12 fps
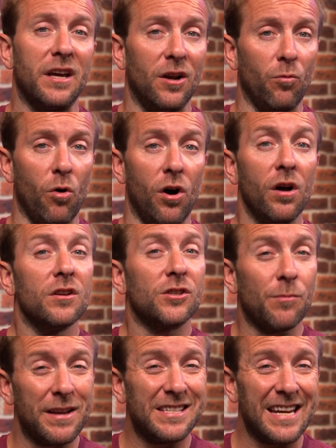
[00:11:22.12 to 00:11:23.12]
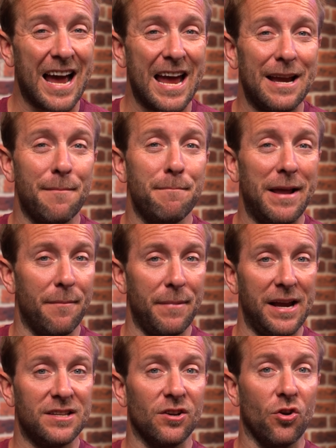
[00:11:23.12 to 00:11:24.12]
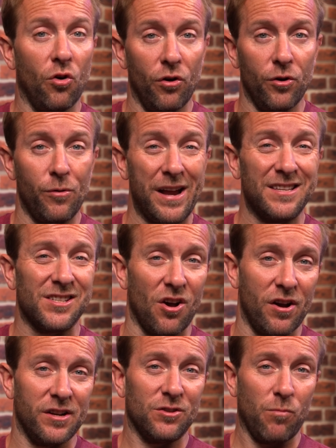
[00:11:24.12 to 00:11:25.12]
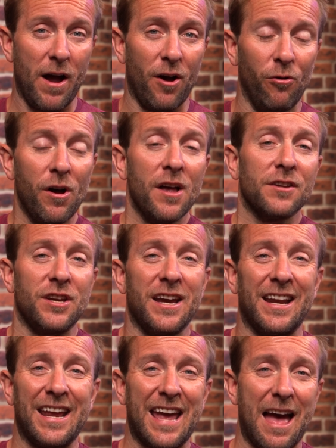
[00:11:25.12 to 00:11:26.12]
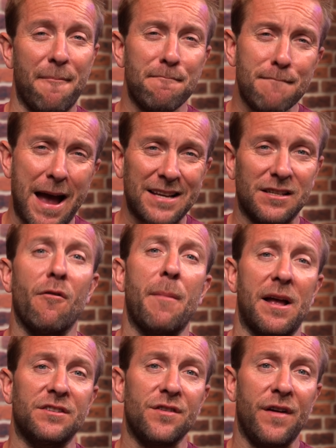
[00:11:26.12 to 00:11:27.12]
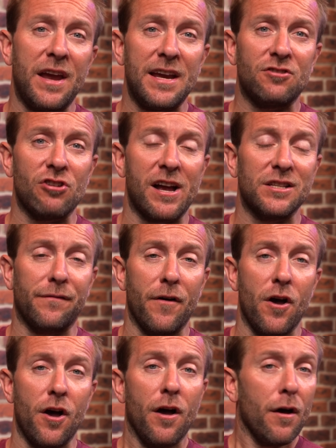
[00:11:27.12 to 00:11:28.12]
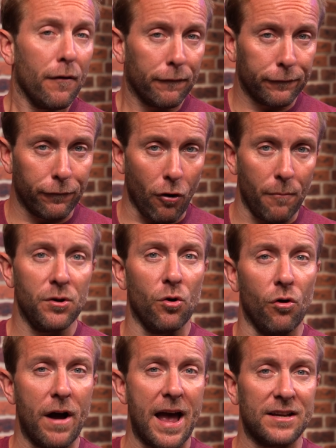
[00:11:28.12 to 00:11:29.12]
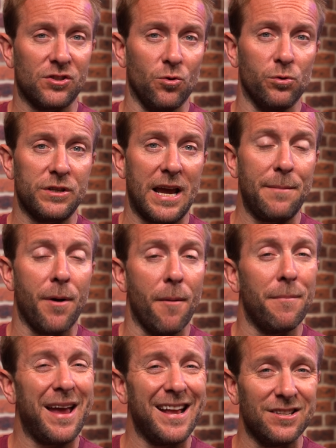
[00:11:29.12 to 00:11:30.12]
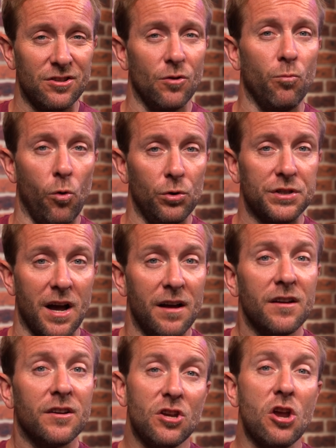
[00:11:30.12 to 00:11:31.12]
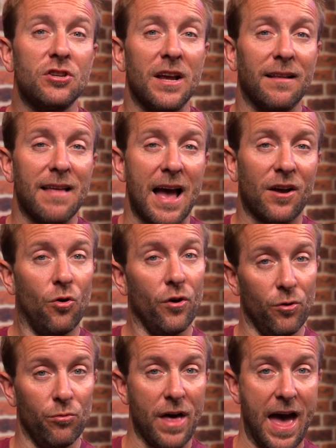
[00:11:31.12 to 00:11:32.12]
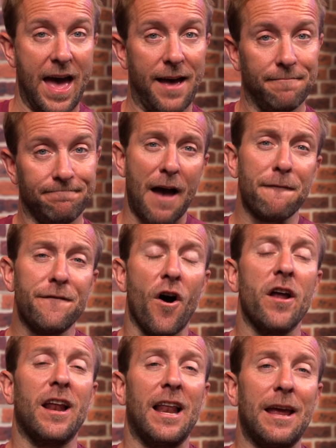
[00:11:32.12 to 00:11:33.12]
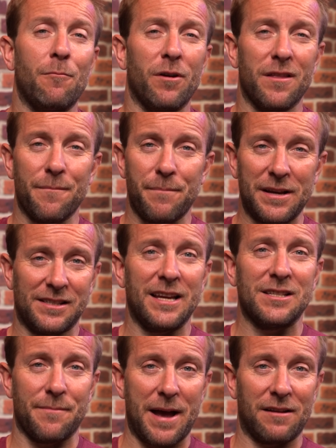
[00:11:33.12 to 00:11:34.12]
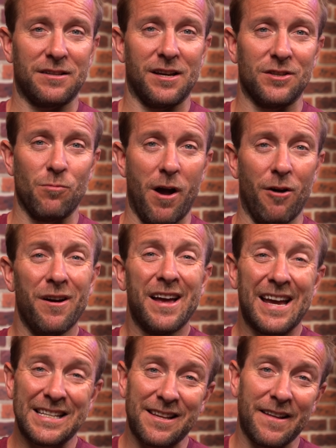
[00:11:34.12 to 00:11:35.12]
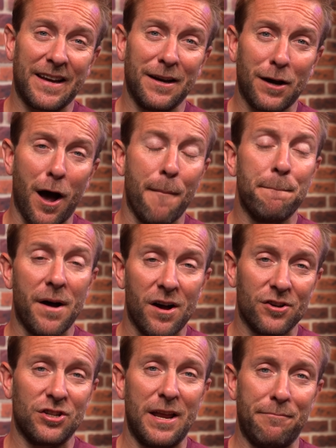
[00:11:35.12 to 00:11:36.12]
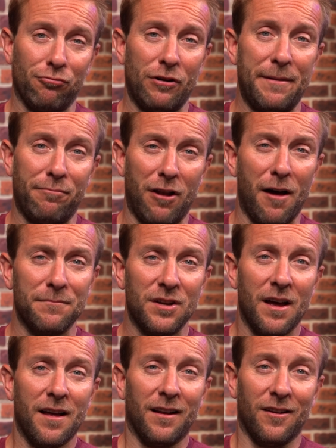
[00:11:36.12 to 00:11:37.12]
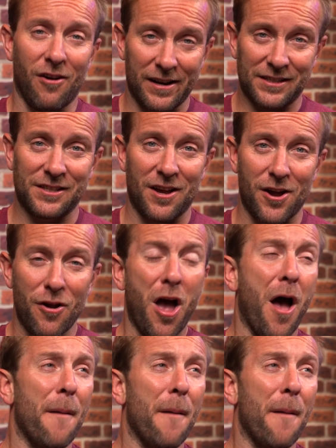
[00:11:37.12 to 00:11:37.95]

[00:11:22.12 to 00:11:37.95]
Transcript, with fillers: kilowatt twenty-eight millimeter coil inside as well, so you're going to get massive amounts of heat transfer from your air source heat pump into the water using that coil there. And finally, one of the best things about it as well is that they can come partially pre-plumbed like so,